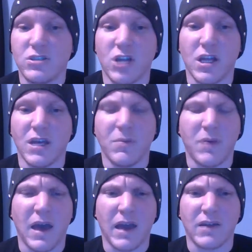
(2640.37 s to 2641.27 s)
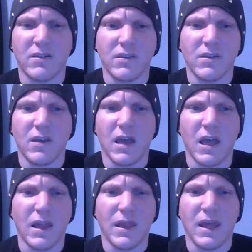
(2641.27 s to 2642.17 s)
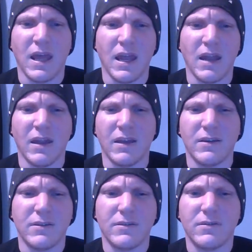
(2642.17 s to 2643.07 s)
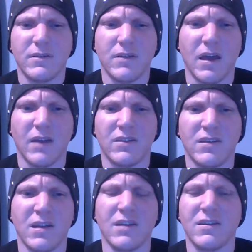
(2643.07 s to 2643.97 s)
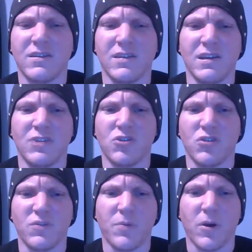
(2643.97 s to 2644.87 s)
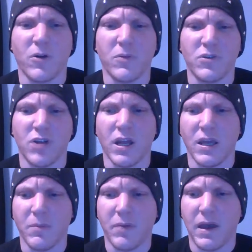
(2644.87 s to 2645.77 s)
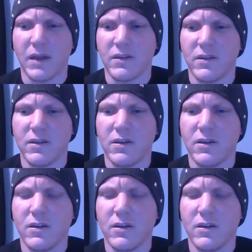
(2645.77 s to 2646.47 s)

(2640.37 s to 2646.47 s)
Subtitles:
Johnny Impact, and then I didn't see Joseph Park with Johnny Impact.